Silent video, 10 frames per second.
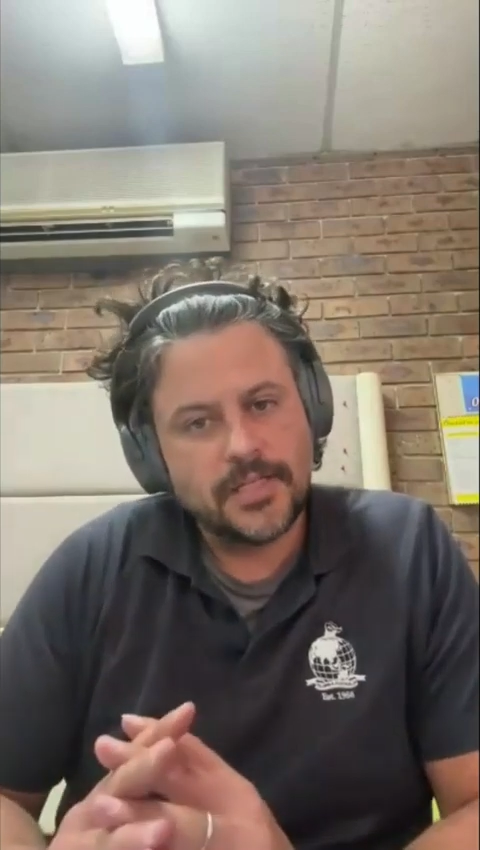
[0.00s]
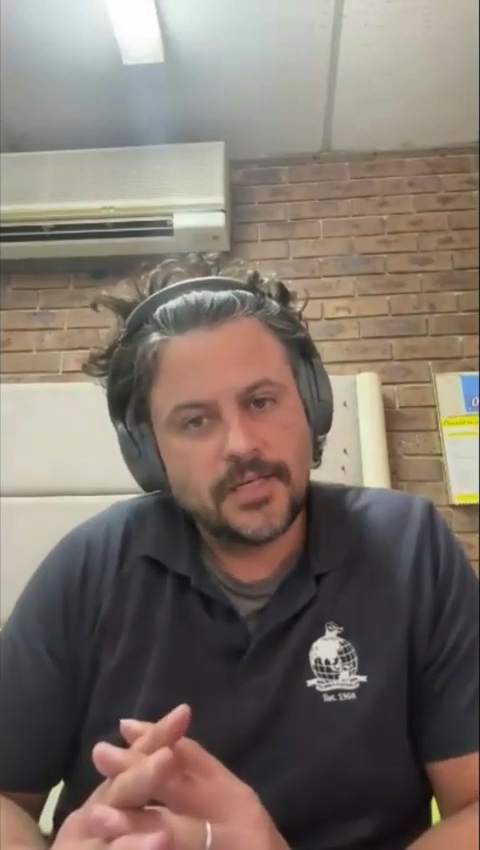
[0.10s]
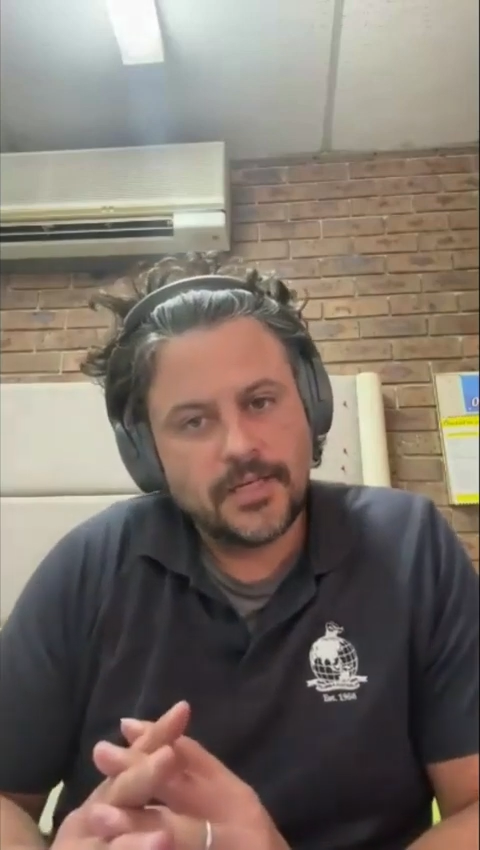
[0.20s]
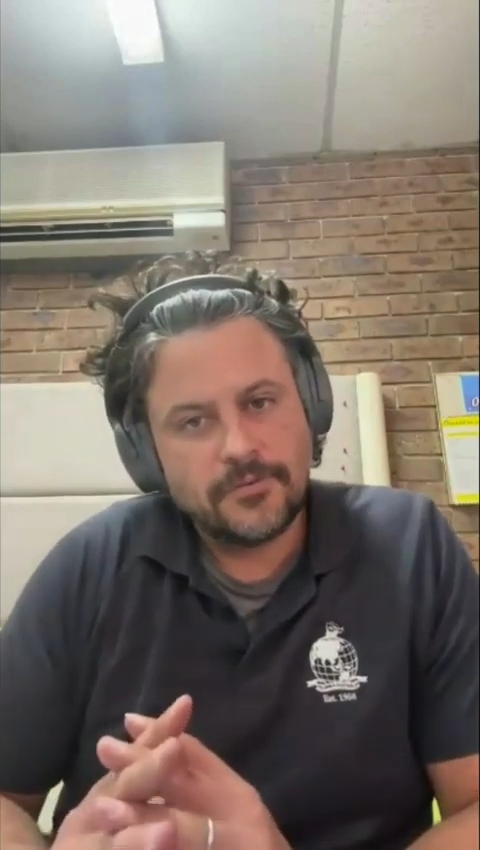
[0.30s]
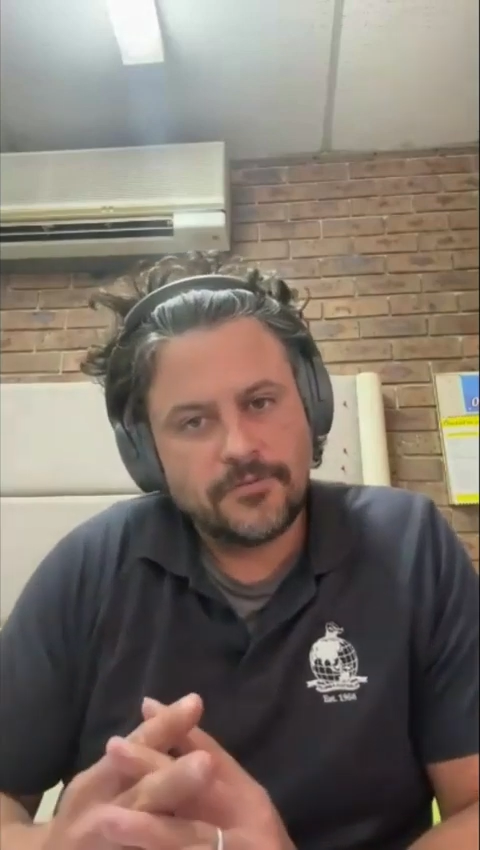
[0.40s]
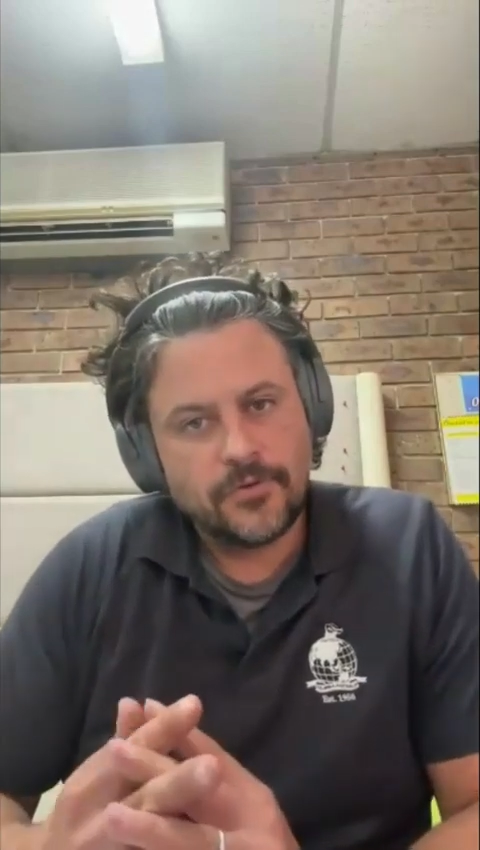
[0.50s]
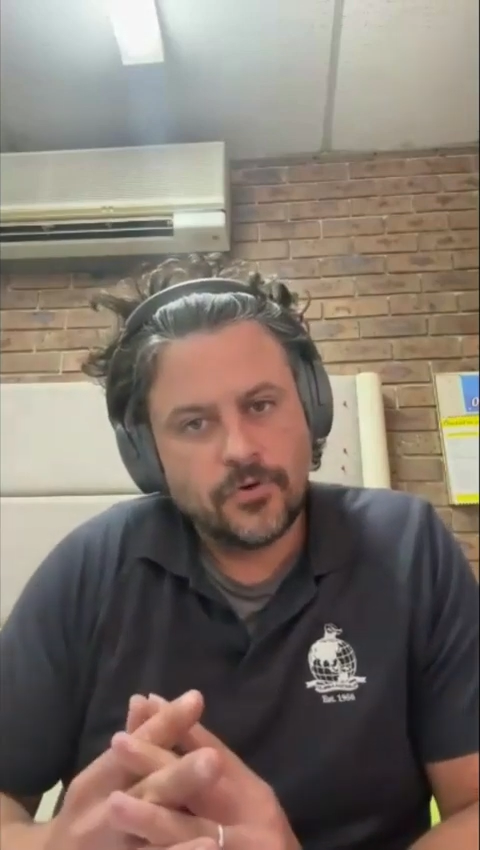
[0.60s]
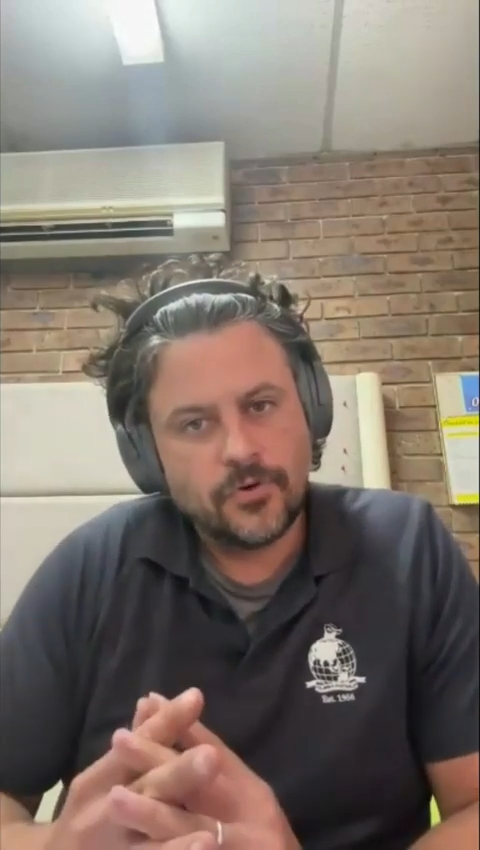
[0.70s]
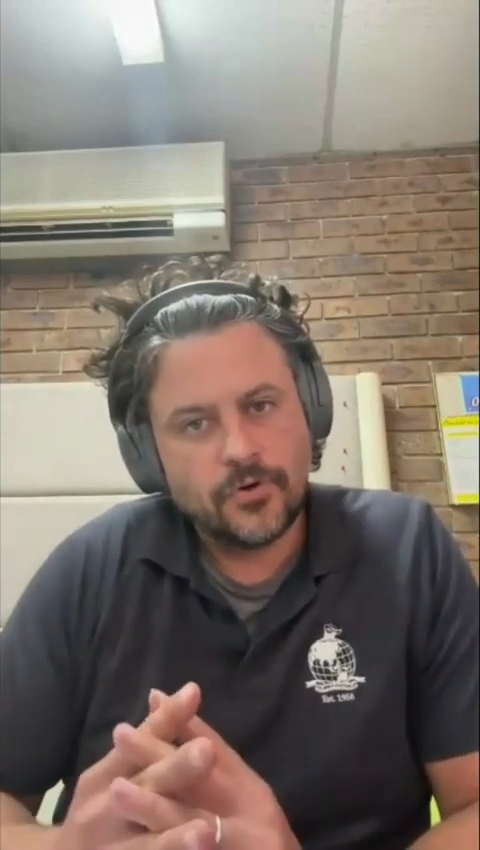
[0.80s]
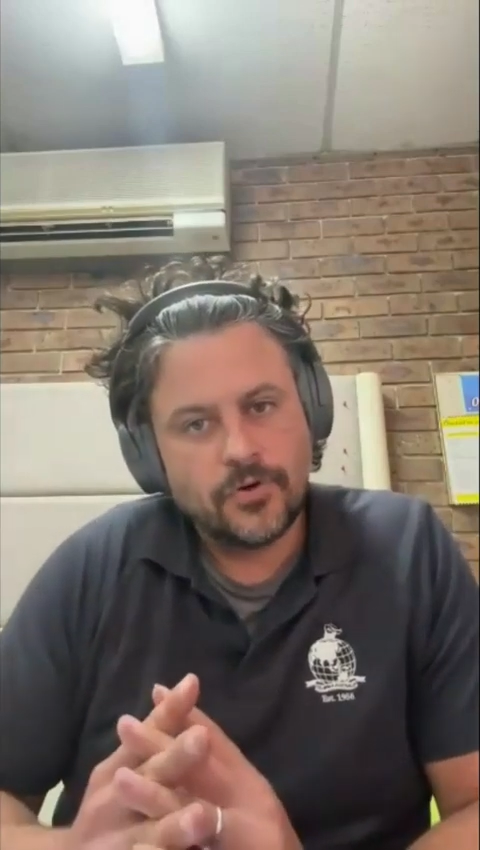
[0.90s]
particularly
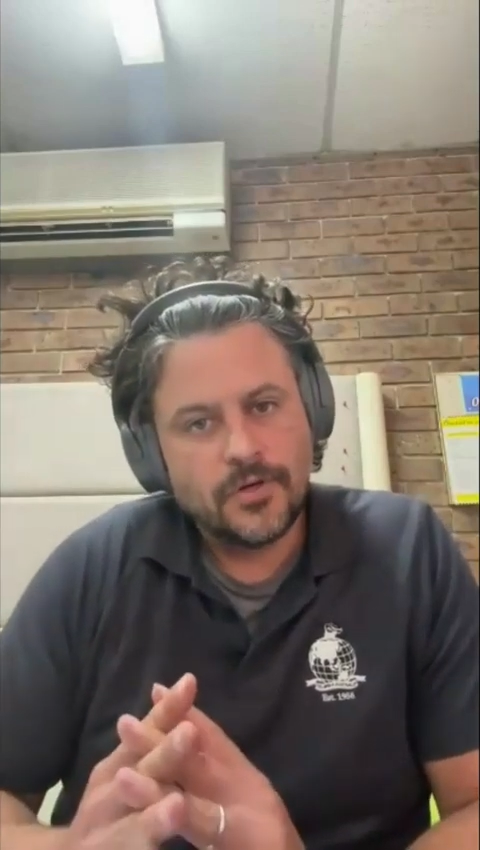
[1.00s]
if